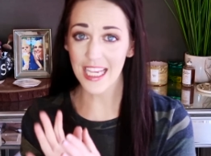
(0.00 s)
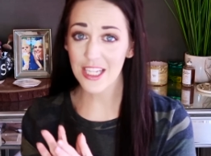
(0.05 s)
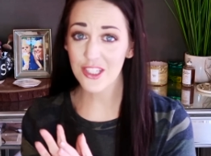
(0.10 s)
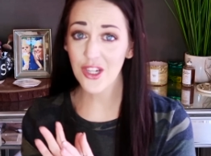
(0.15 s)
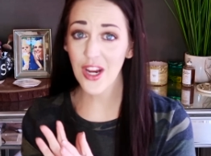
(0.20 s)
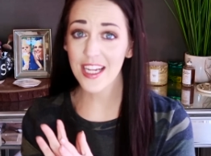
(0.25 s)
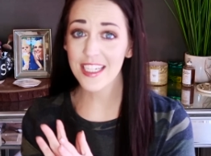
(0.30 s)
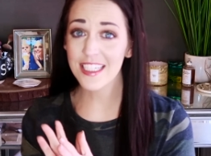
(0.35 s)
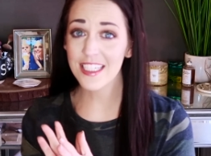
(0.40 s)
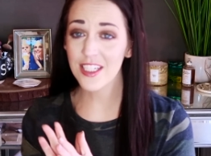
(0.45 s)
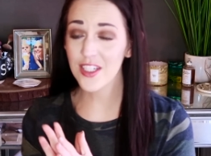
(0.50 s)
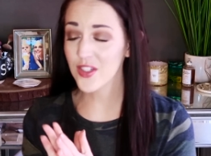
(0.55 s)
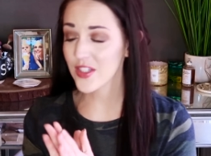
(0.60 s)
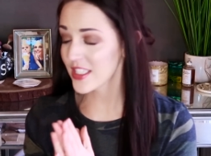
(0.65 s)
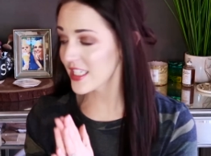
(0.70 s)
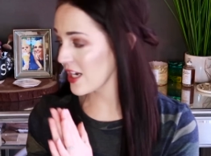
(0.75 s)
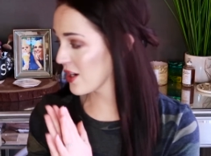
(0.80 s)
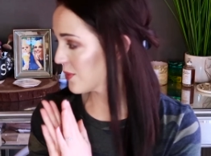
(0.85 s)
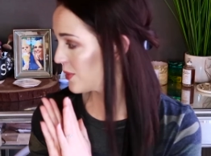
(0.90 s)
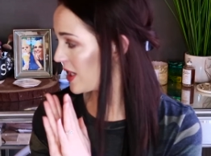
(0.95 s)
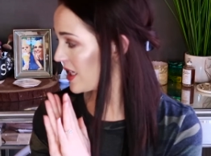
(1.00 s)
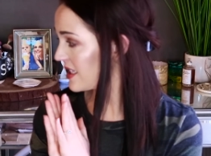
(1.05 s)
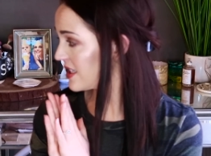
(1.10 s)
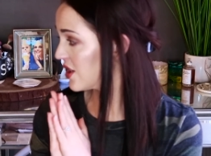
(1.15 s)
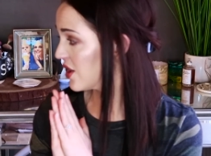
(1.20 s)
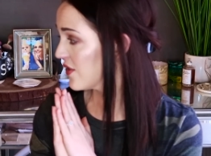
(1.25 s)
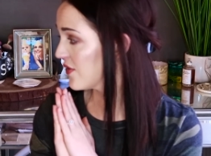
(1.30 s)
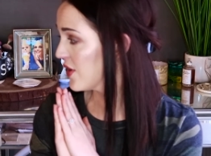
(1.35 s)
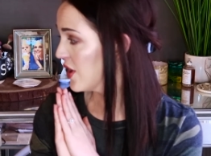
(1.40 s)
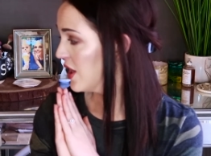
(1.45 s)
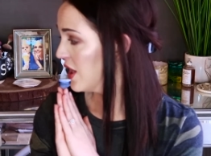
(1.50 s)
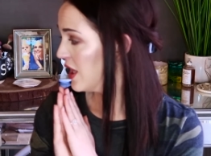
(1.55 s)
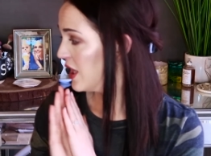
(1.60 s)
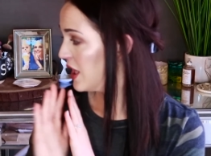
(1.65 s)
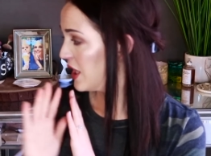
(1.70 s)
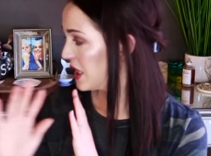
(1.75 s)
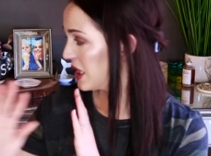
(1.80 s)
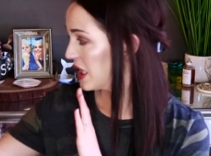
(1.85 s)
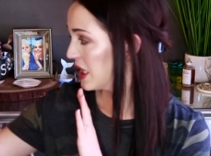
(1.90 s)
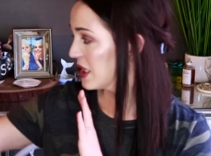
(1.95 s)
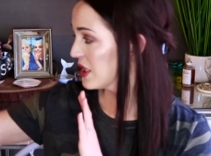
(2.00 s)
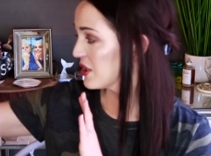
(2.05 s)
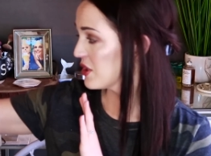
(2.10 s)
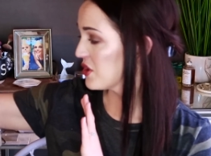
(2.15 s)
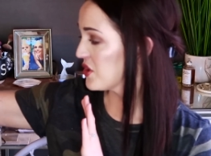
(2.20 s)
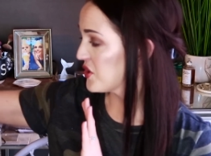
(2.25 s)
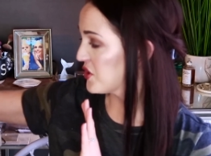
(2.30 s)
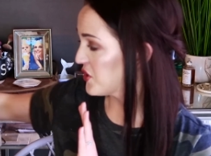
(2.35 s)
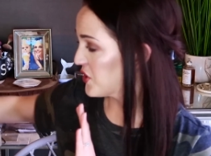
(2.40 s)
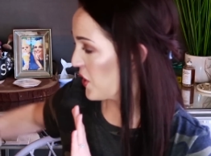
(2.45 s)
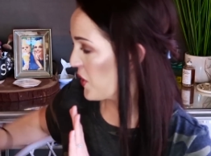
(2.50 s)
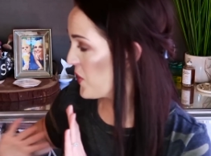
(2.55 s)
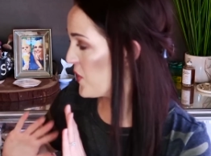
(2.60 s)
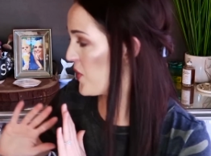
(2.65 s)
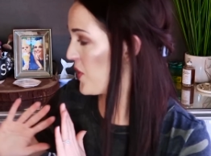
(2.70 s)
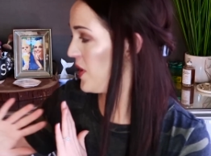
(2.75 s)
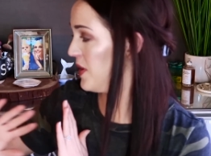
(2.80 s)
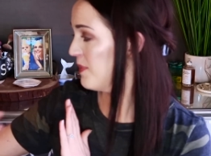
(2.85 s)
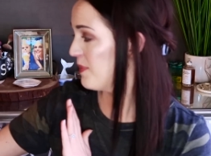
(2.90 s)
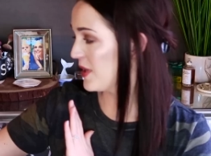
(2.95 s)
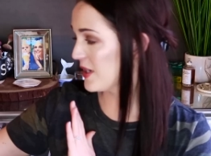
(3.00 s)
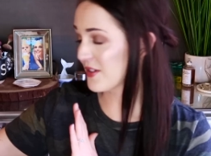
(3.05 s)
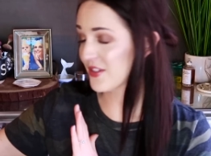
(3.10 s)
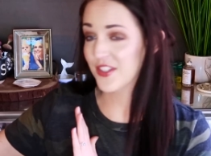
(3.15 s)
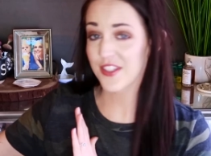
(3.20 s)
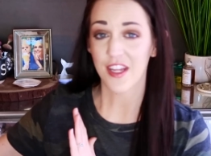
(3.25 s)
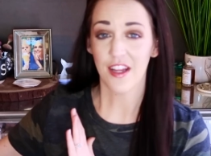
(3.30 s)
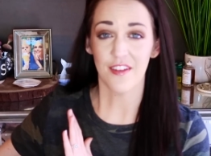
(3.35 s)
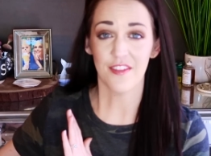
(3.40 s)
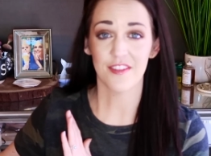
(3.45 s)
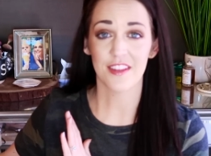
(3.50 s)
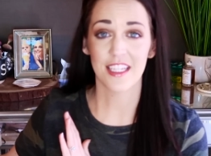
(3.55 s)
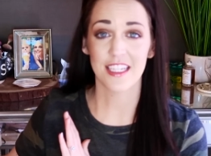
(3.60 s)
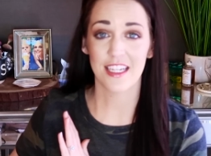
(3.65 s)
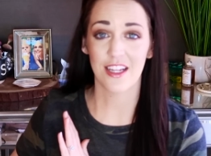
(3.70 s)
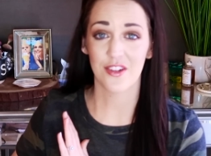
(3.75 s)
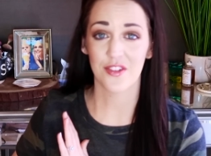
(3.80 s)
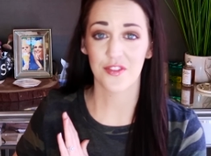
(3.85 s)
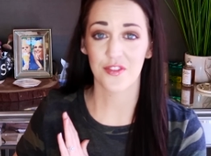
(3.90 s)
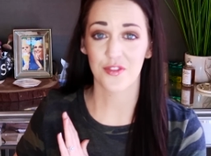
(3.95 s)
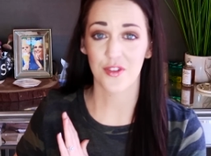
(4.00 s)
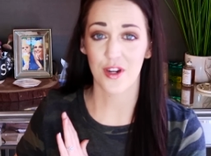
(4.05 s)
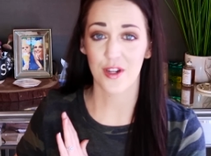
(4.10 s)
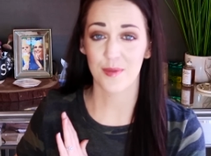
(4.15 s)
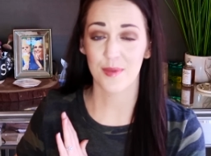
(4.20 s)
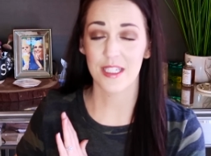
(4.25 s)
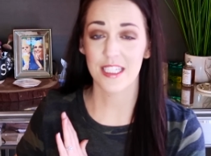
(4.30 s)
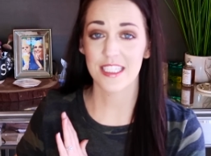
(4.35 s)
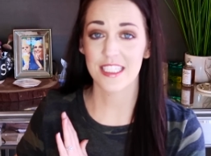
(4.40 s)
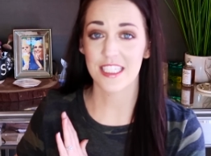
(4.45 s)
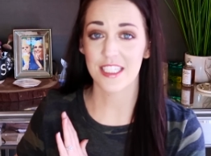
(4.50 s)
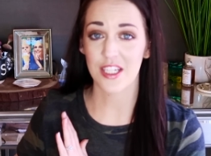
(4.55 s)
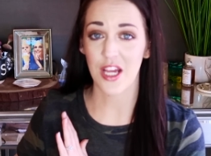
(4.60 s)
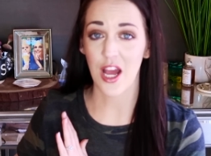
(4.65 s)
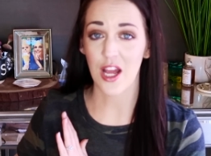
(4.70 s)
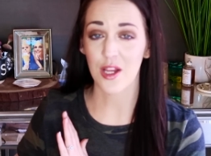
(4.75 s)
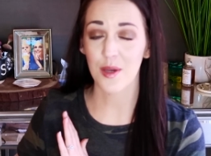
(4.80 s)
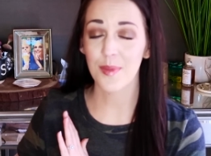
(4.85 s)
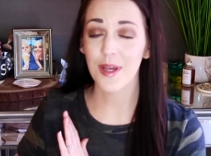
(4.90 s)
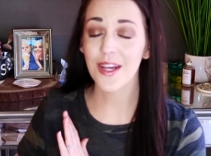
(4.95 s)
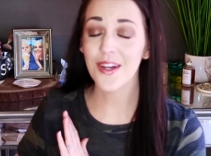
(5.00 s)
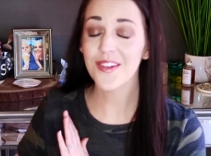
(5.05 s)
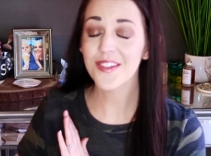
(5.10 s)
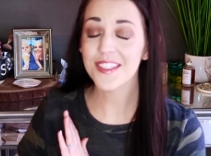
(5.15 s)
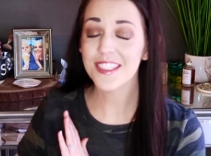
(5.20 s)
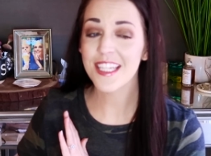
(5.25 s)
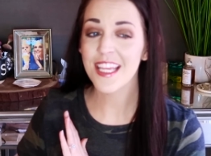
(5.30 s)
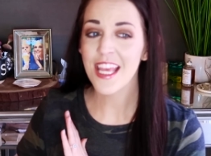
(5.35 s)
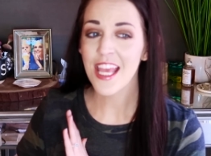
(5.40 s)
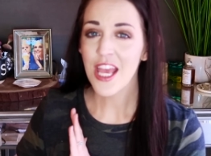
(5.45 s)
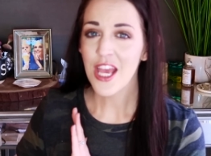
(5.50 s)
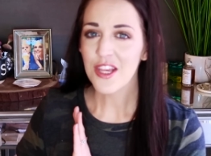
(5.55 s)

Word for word: I tried to narrow it down, but I still have so much stuff laid out in front of me to talk about.